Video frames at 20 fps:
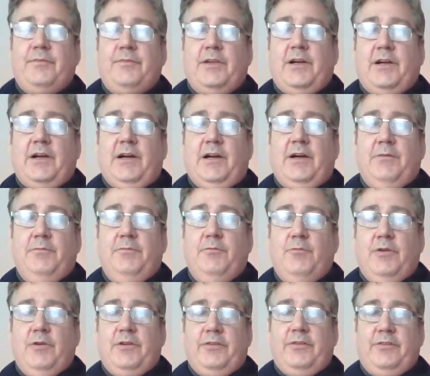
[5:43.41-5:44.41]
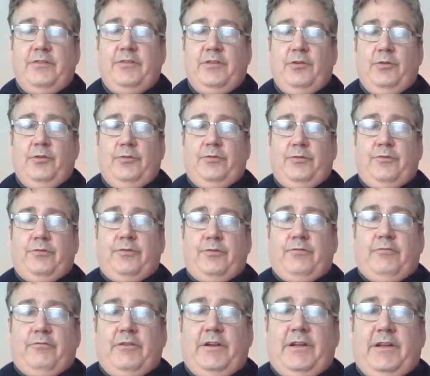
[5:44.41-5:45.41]
1, 2,
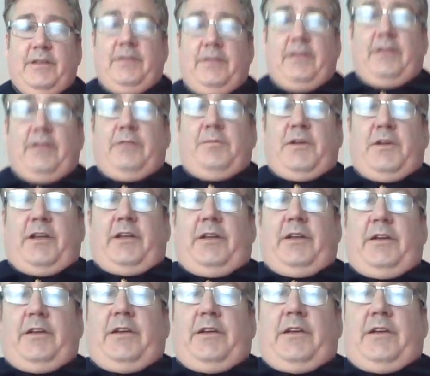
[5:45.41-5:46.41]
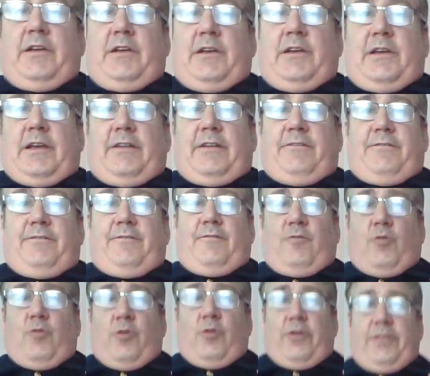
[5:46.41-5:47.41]
3, and then to be a
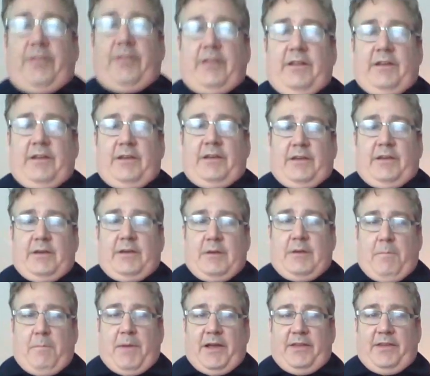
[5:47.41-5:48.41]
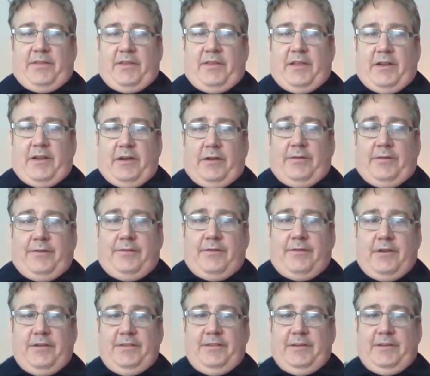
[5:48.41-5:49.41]
fourth button there.
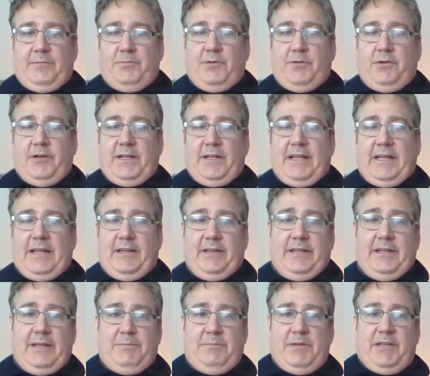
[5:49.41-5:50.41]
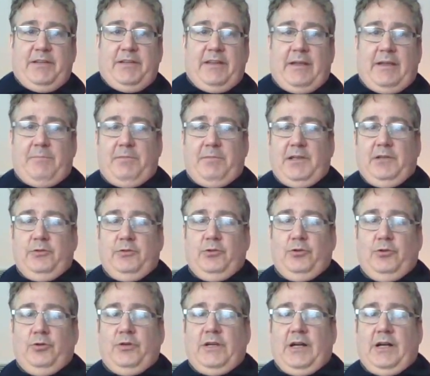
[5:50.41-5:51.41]
Very simple, again, keeping in that
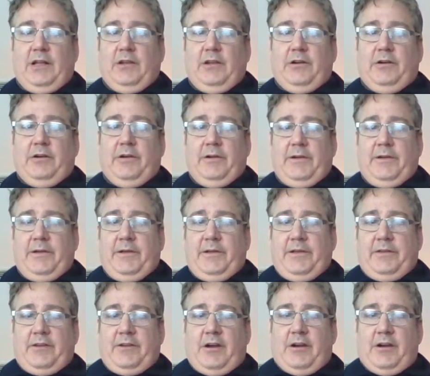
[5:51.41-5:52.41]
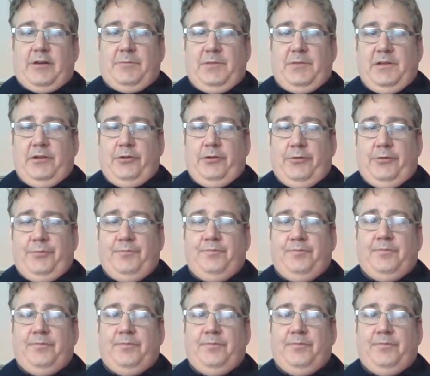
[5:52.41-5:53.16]
blue color, dark blue.